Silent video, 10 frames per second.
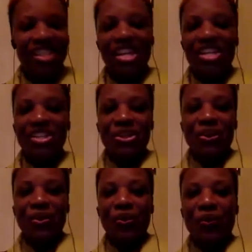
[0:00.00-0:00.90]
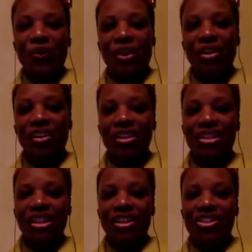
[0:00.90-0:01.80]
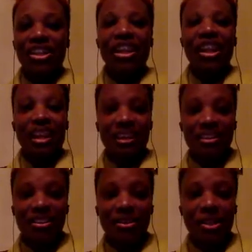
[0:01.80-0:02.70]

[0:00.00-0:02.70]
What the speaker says: So one of the things I actually like as well.